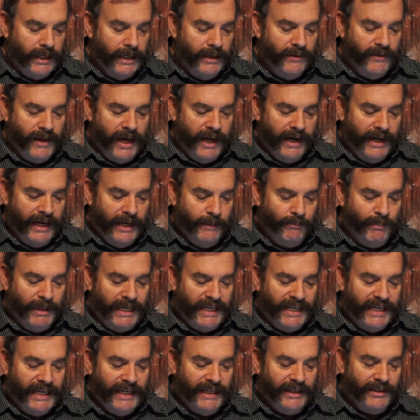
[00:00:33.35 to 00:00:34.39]
in that it
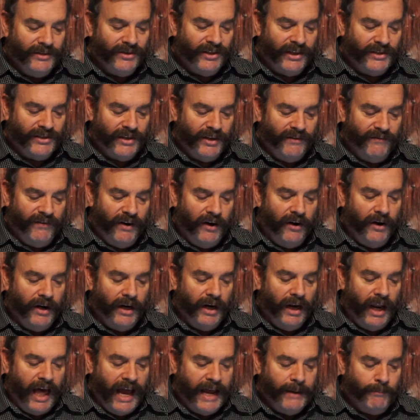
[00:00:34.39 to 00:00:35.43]
begins as a very
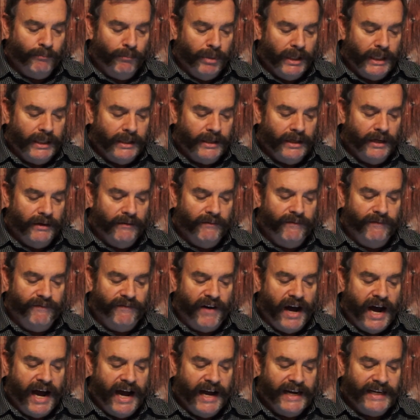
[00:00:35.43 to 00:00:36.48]
light blend of
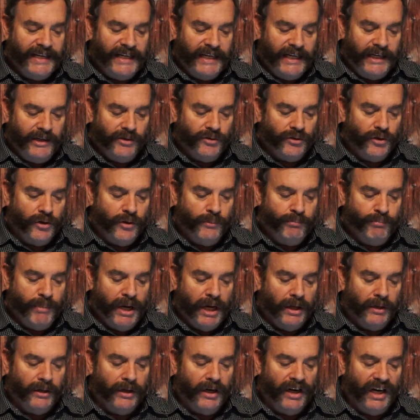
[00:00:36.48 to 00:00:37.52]
fine Eastern
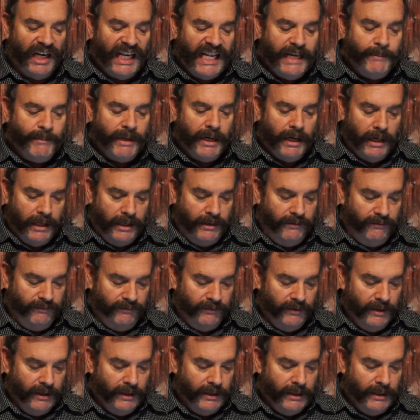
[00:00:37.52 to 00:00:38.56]
Belt lemon leaf